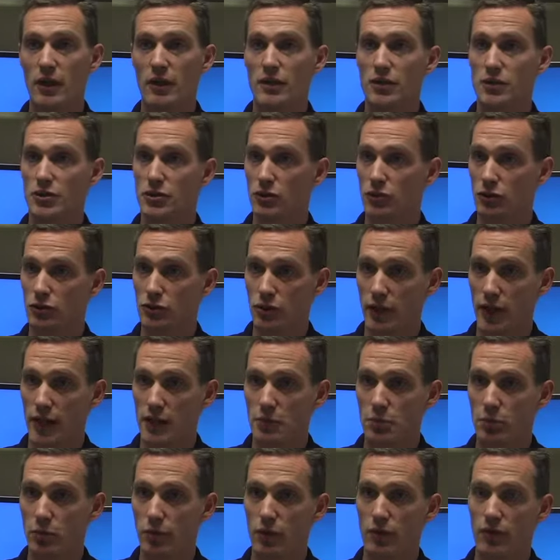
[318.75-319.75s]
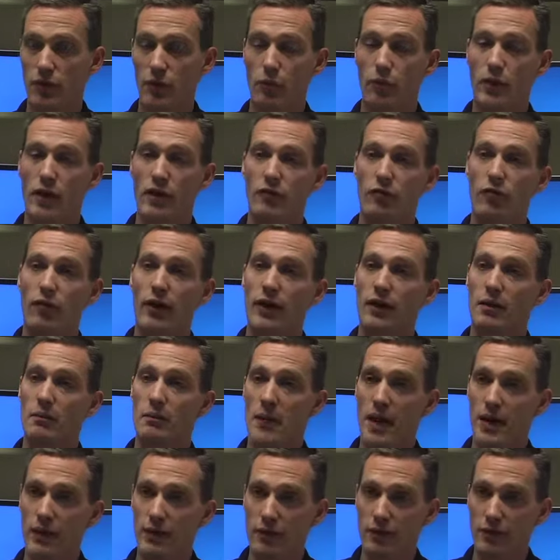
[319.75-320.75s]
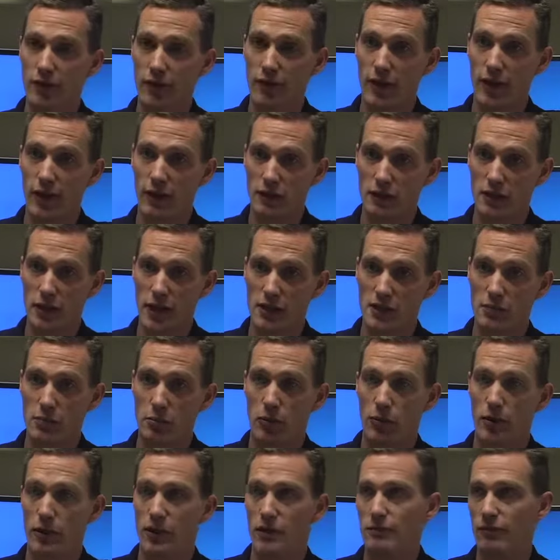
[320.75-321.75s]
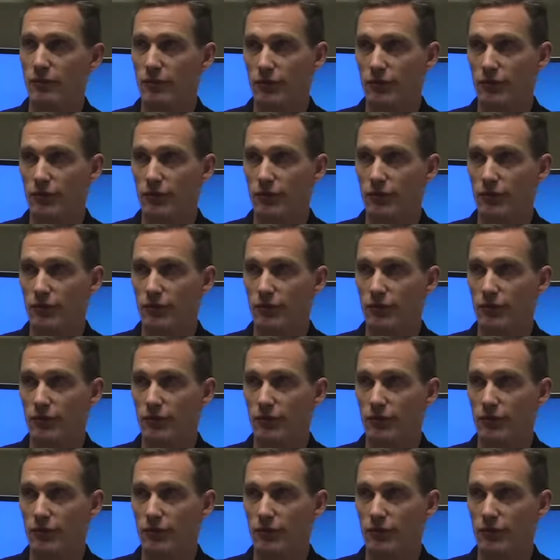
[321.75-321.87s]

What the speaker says: additional transport, that we have recommended that they are transported.